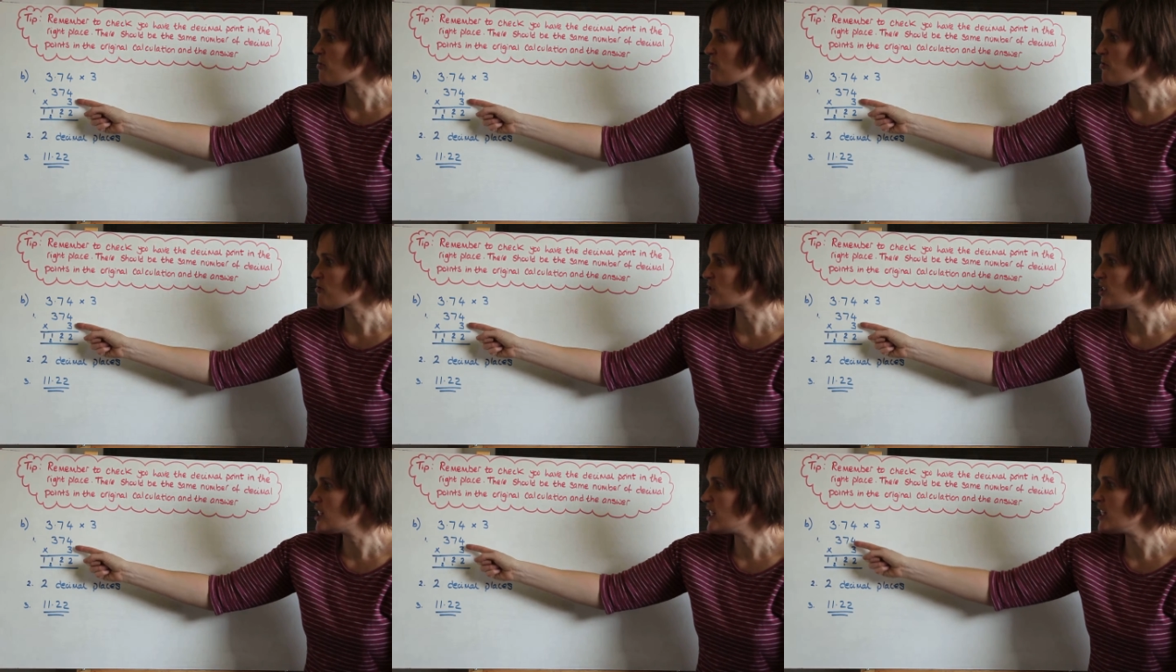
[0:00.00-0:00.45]

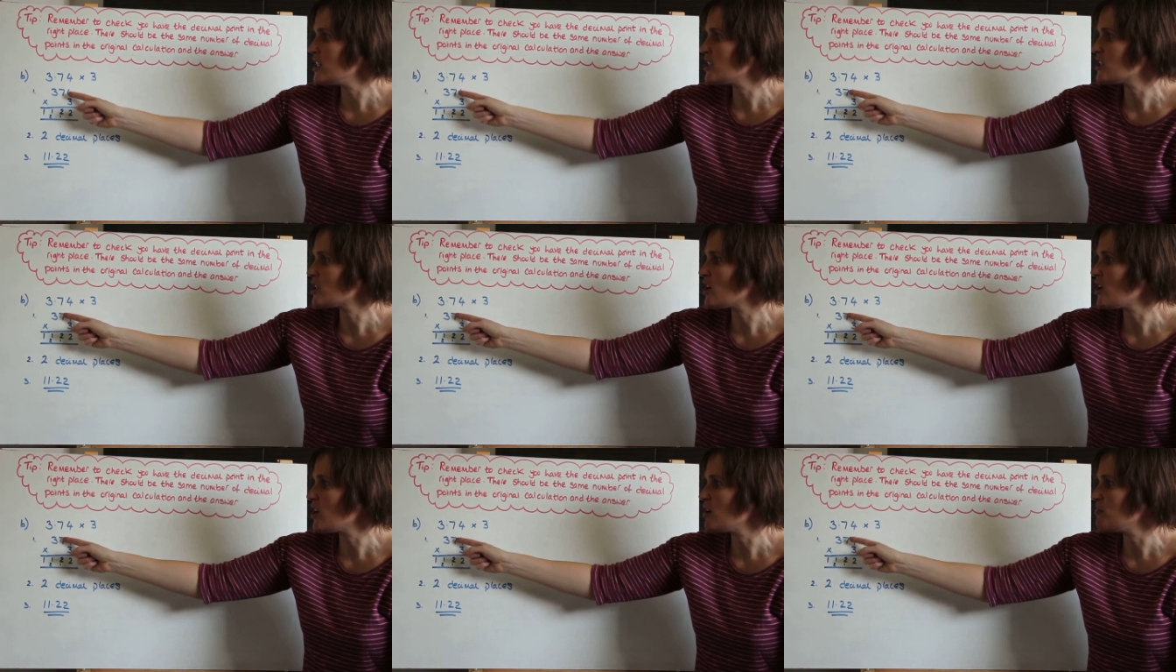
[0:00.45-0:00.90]
3
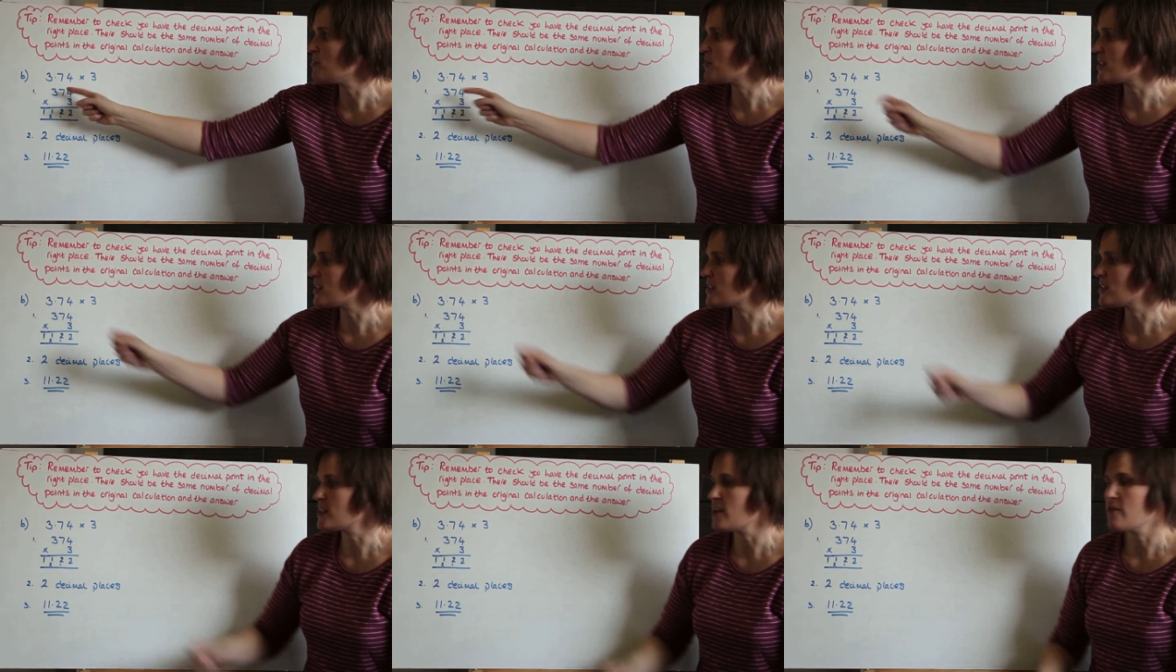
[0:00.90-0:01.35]

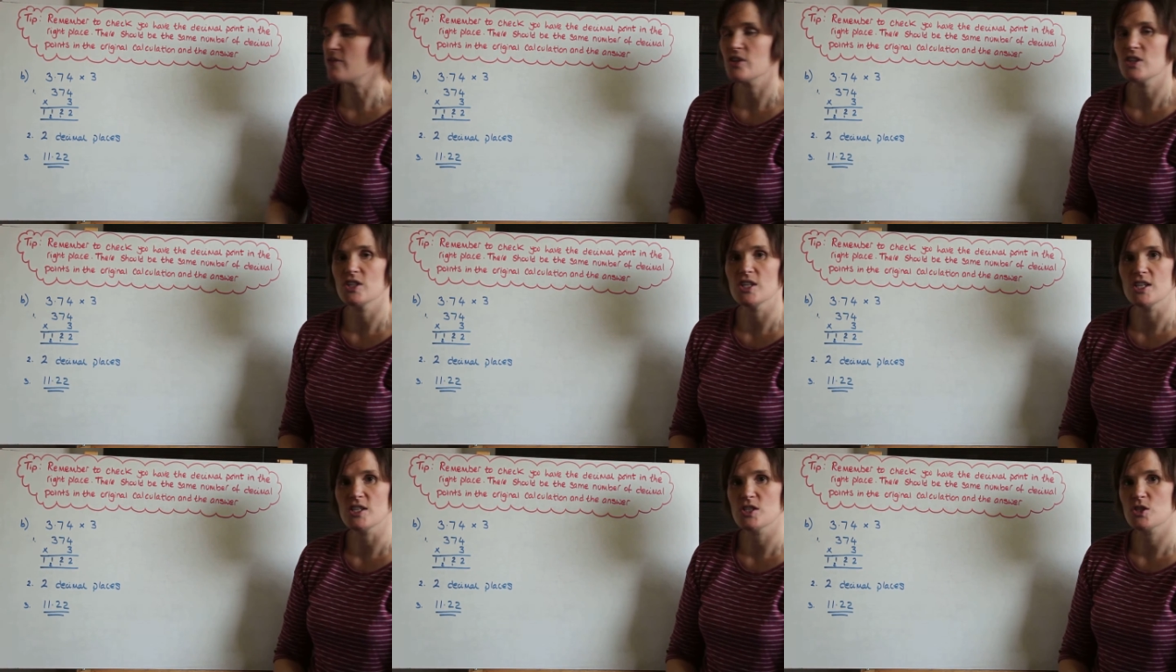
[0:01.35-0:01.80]
times
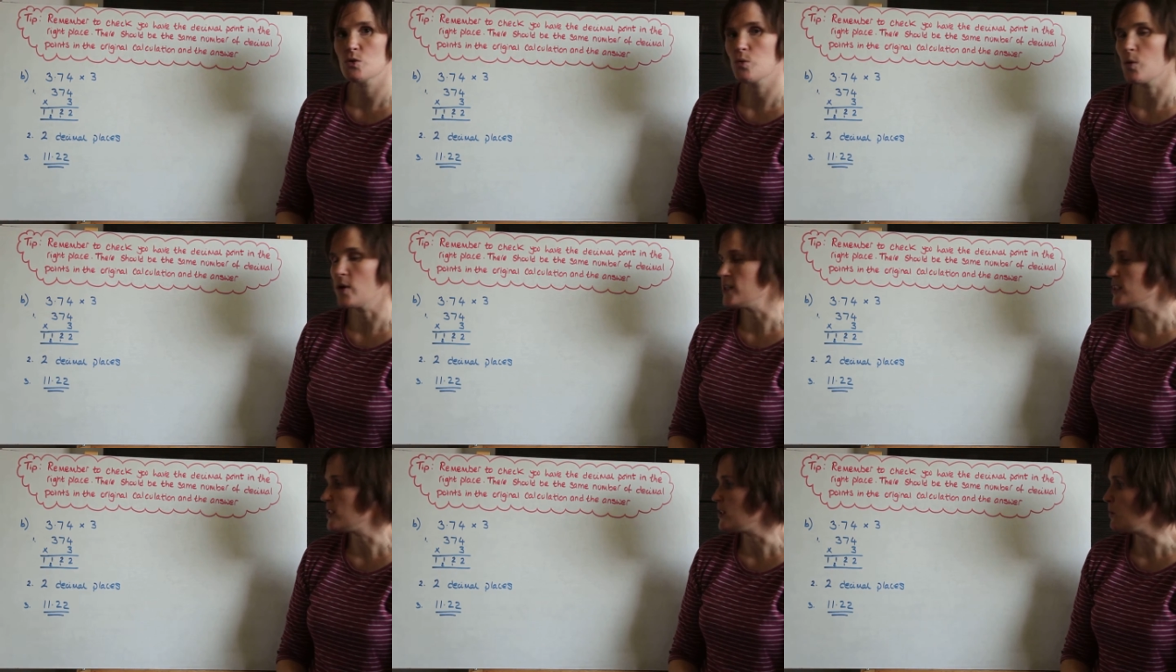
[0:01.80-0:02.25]
7 is
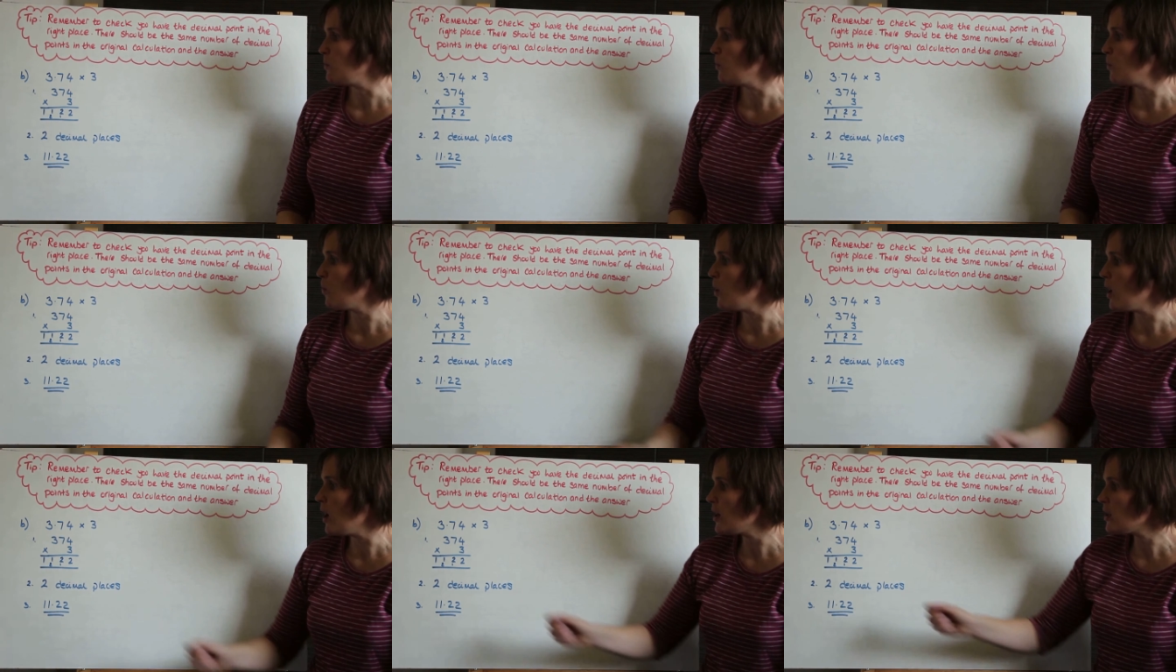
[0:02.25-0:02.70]

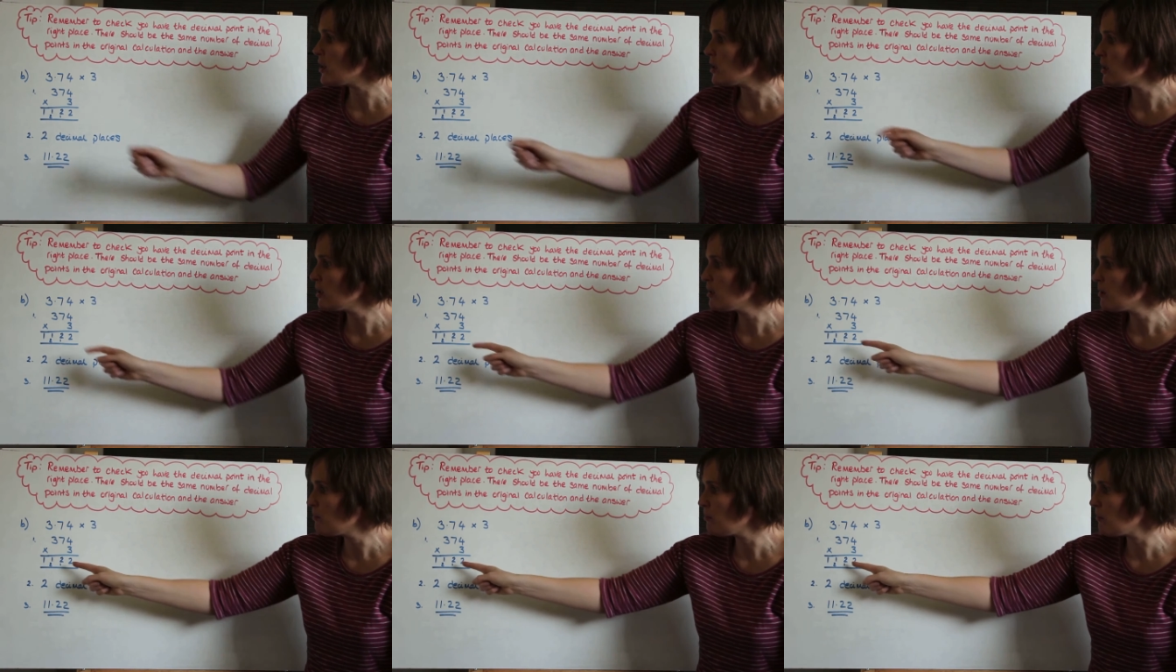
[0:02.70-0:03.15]
21,